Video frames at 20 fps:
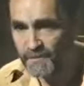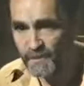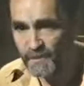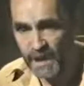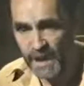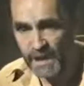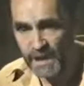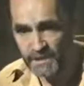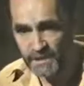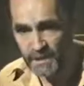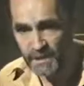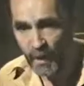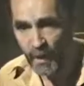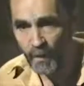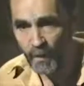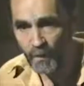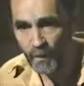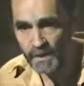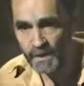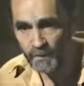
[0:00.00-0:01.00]
I never got
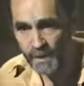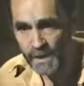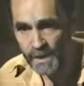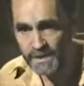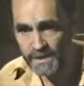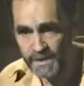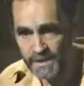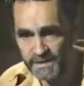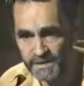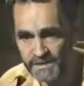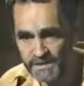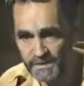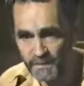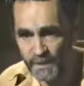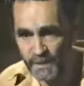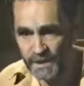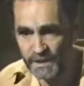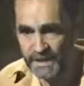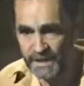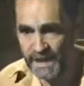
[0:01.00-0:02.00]
to call one
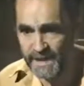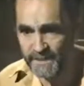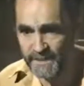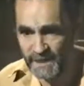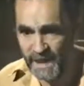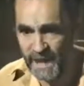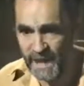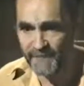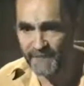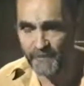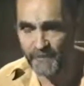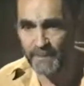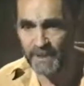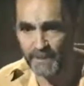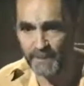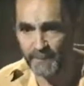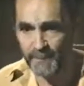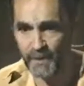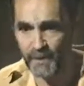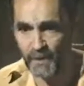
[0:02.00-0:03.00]
witness. When it came
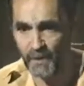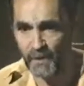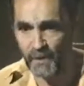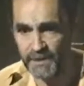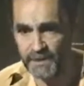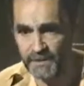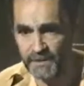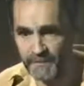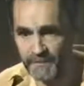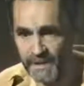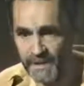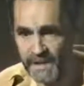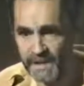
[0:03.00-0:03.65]
time for me to put on a